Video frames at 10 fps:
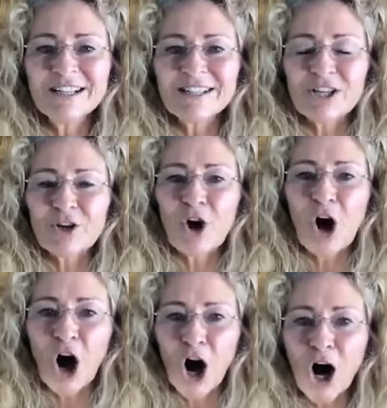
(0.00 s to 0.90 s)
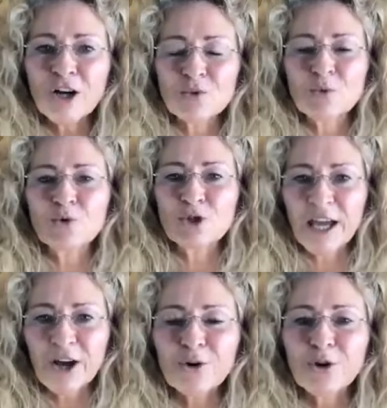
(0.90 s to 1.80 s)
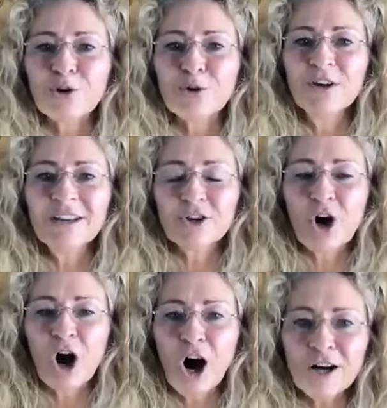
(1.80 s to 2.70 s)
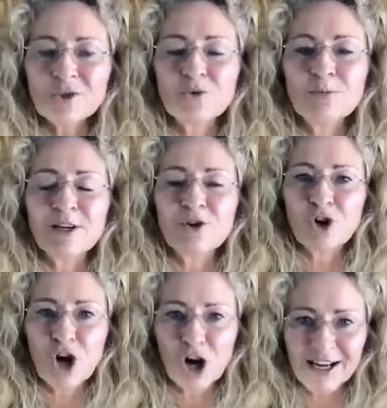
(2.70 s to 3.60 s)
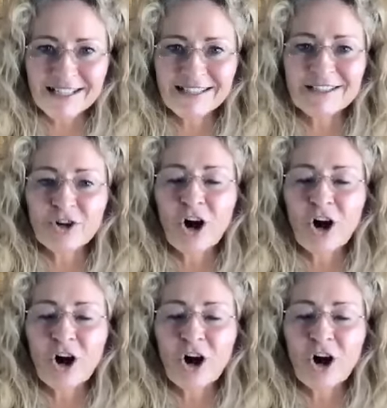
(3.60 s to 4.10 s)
So your heart will tell you, your heart will be your guidance.